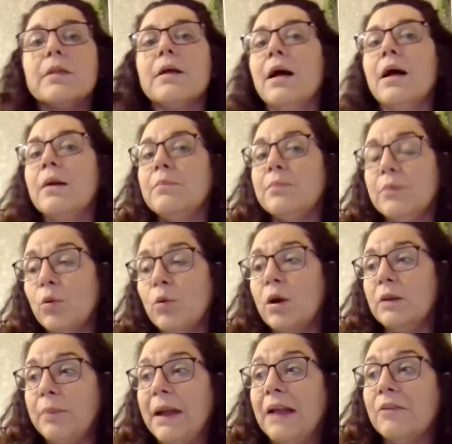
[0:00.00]
The
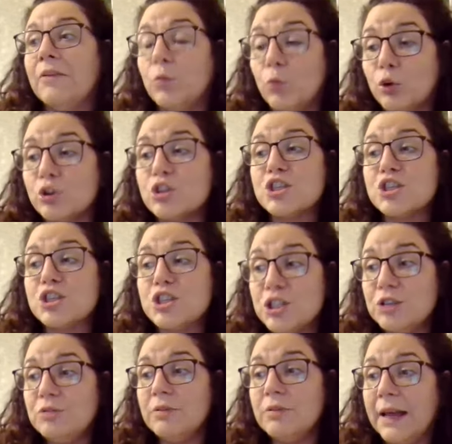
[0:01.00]
one parent wants to
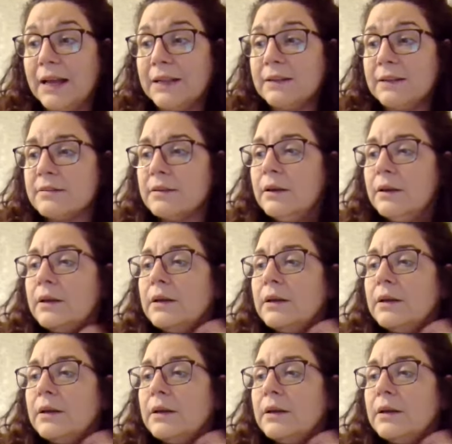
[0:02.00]
do that.